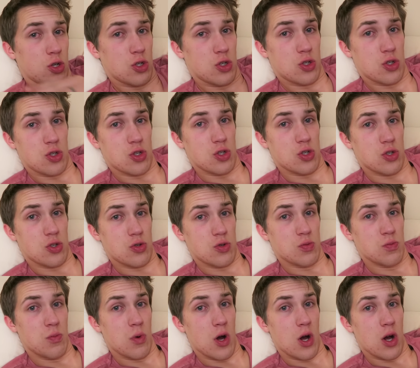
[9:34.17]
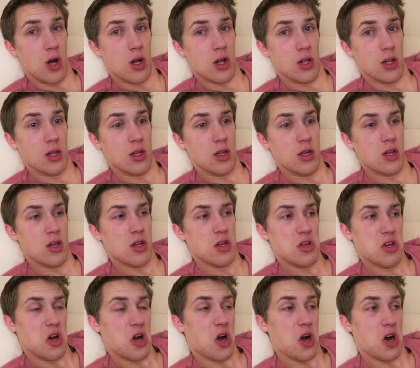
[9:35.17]
small
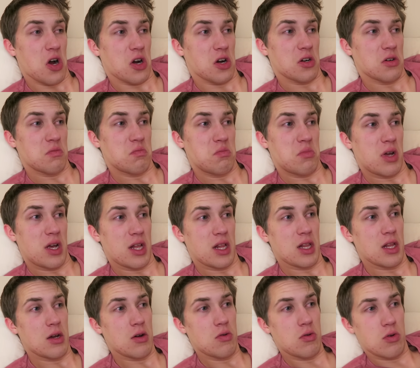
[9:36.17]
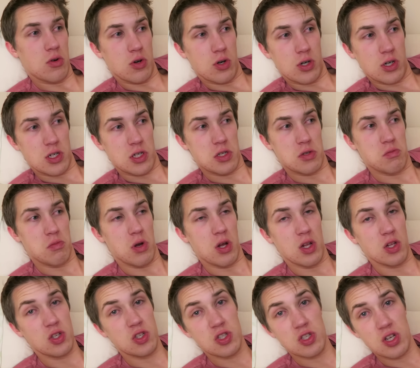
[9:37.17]
hard pillow or a
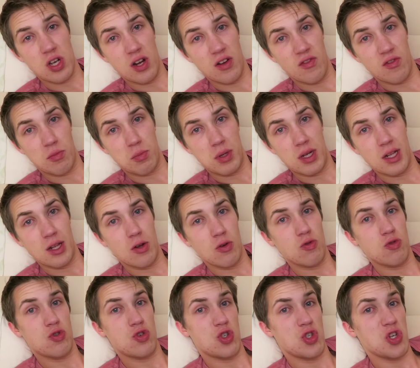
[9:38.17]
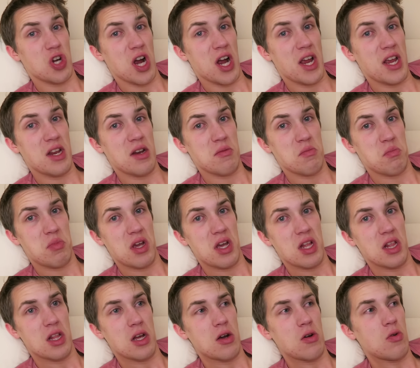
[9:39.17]
small soft pillow, giant
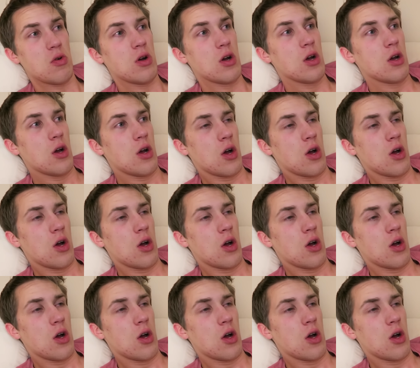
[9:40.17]
pillow?